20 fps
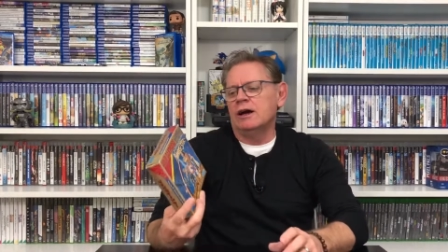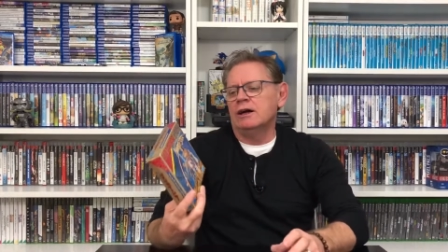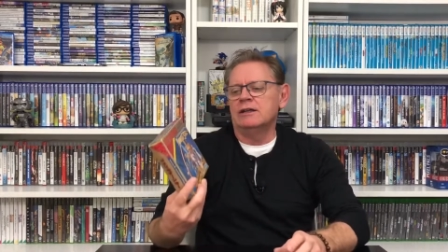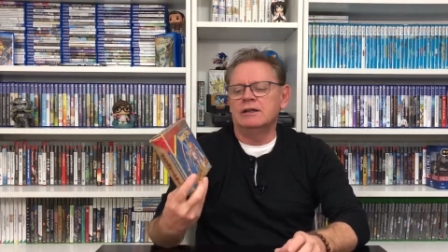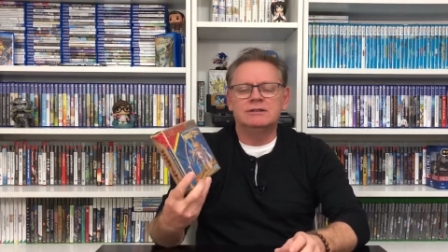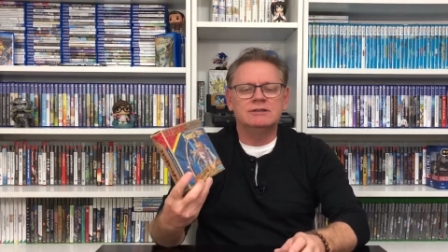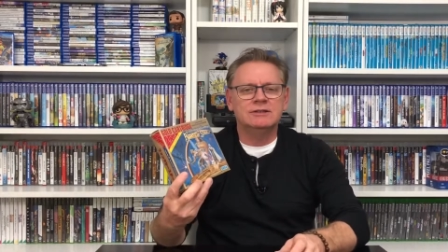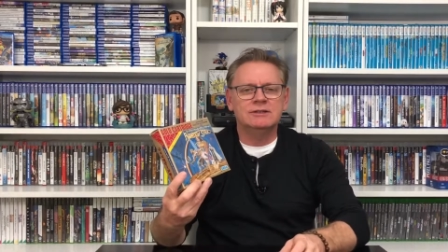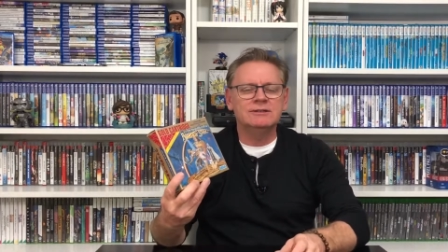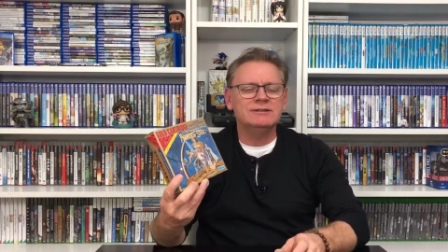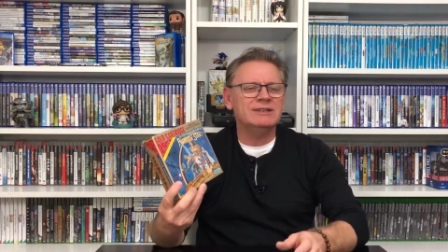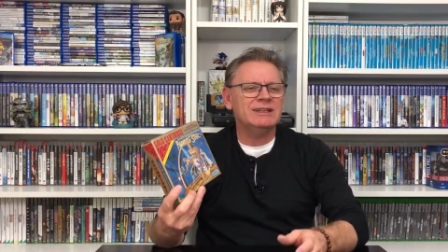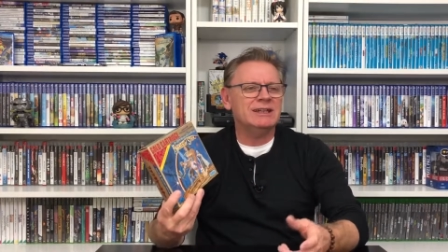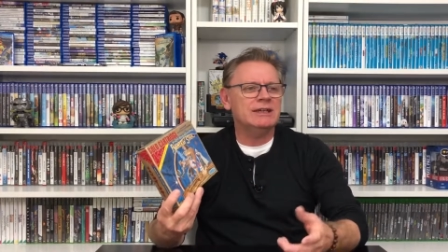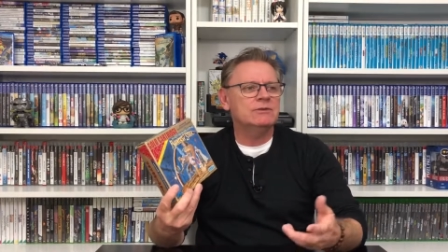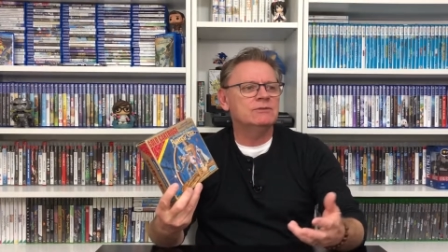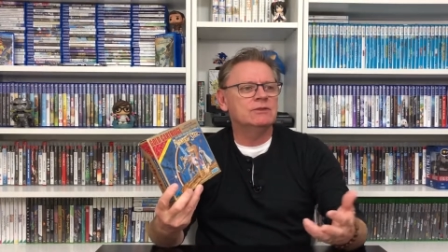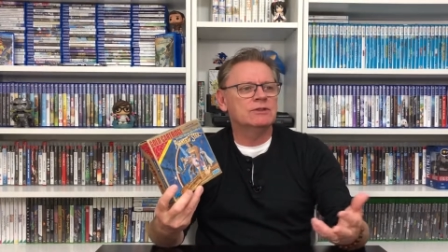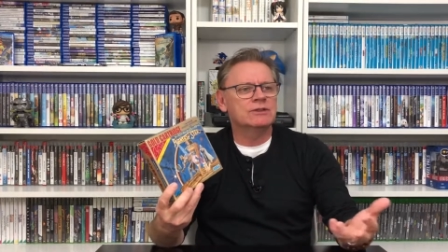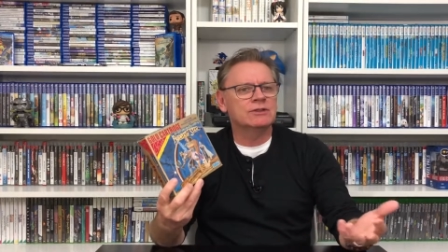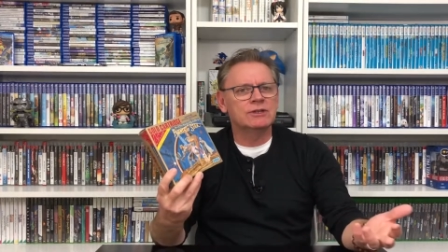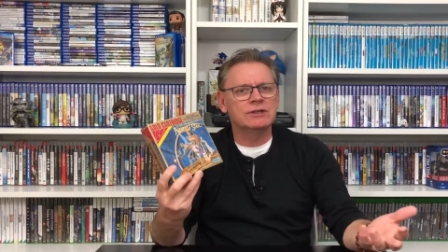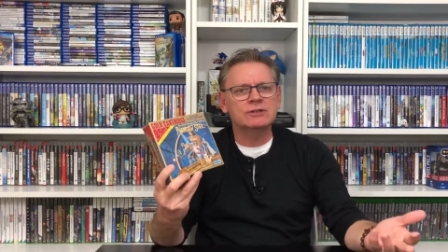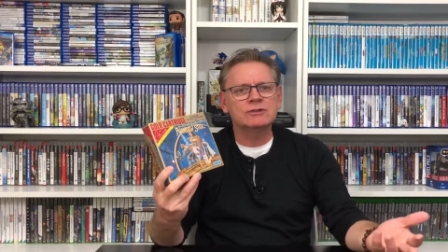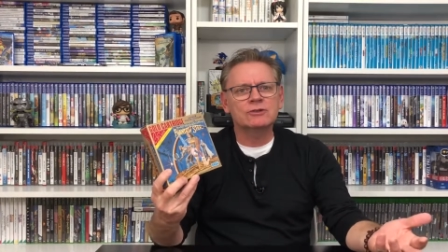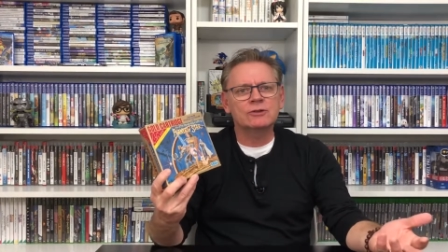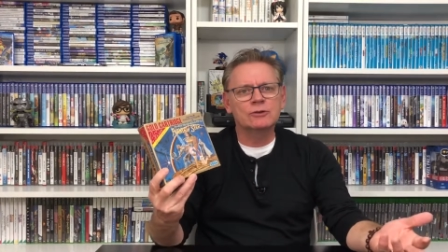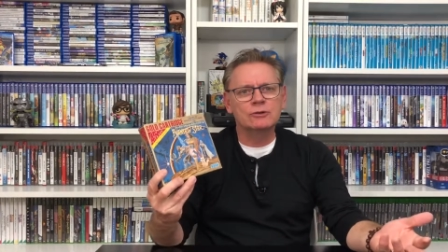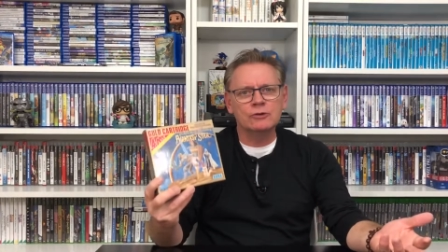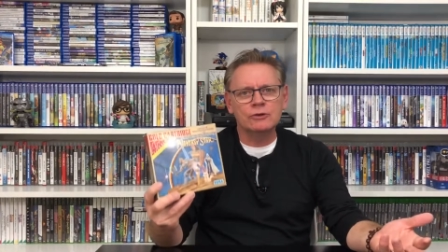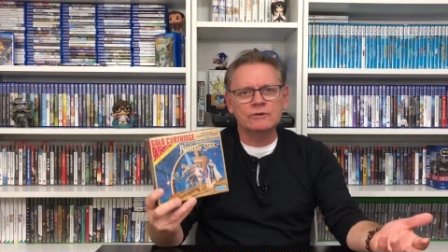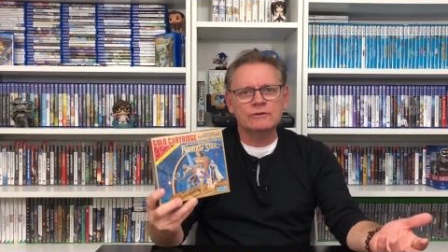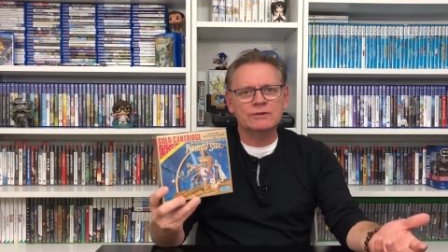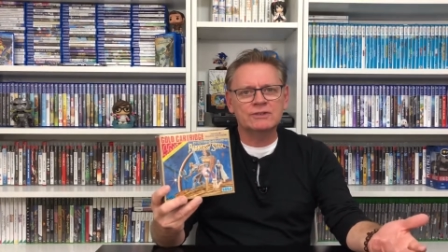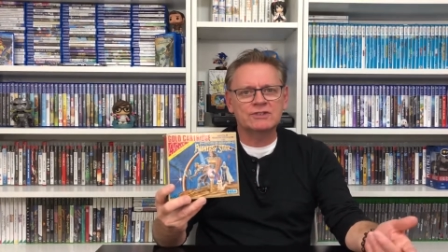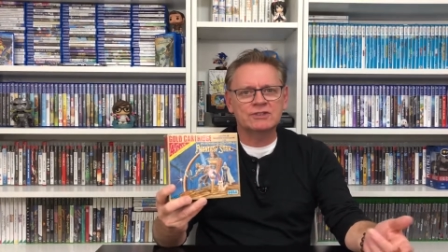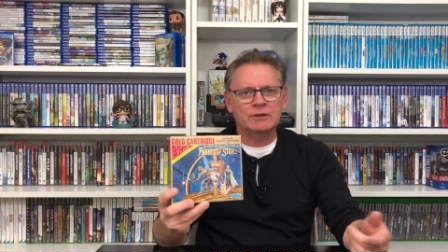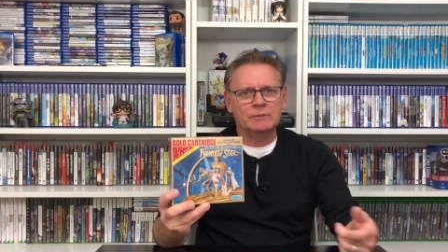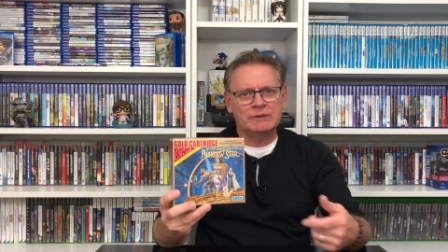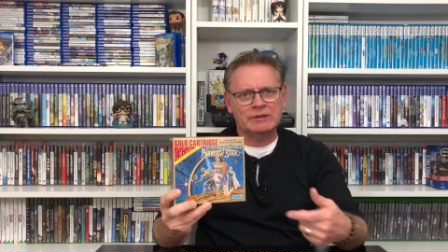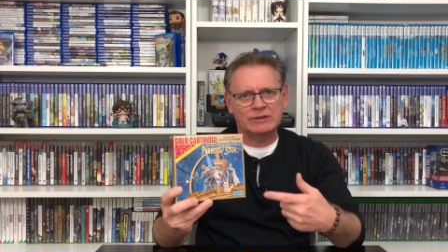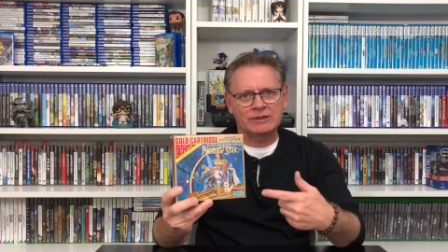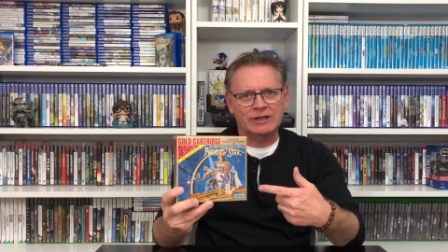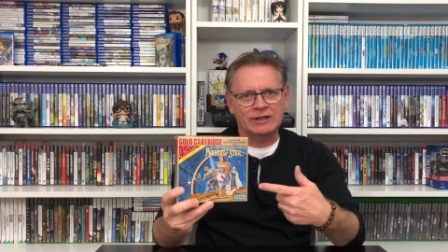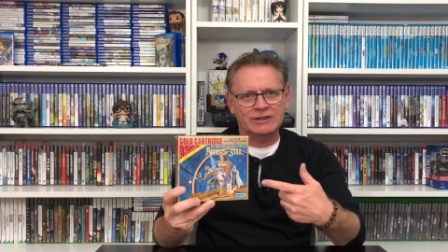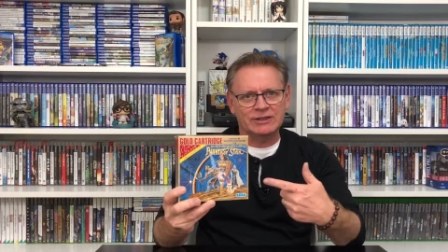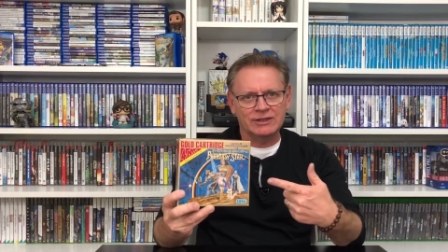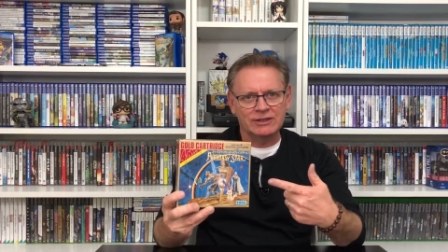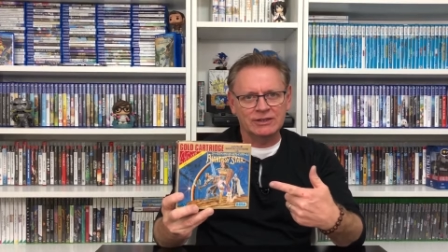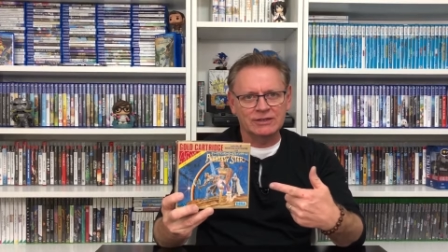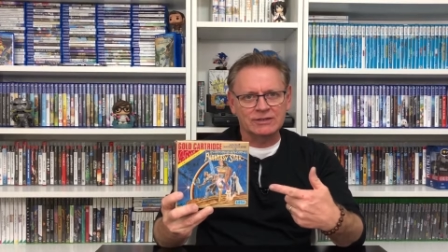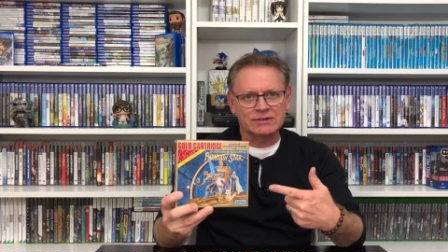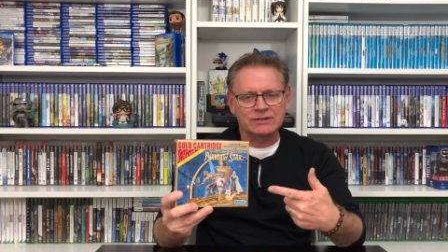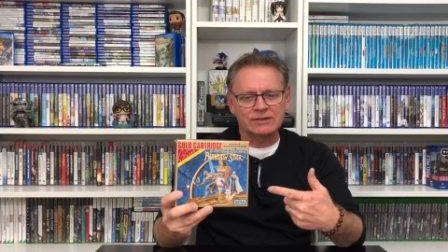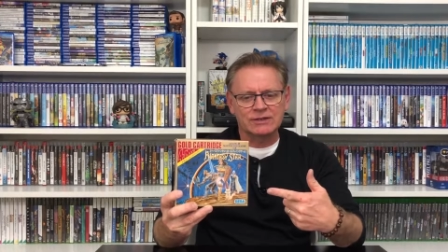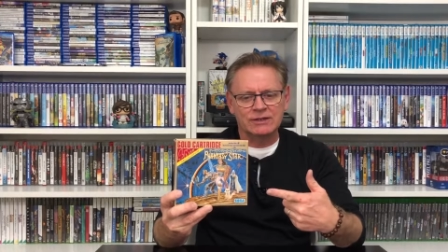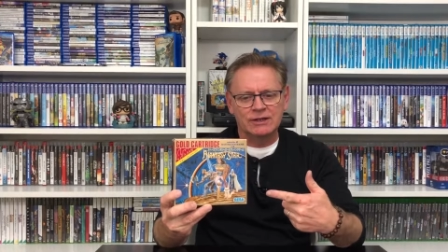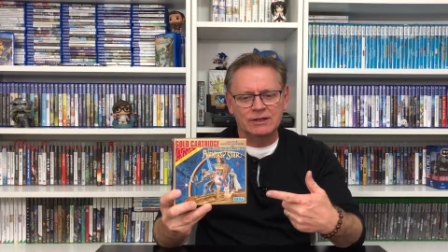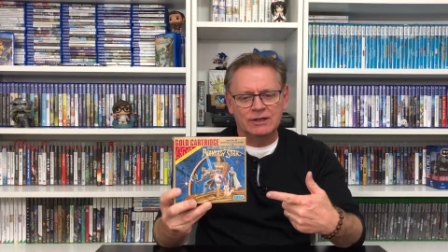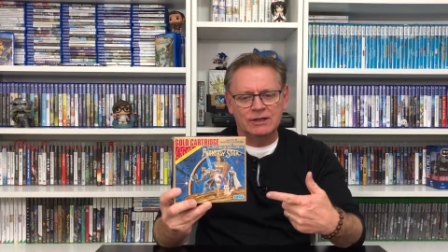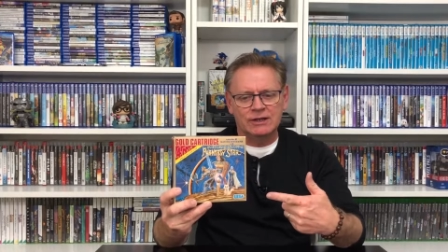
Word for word: and I didn't even think to look for something like this.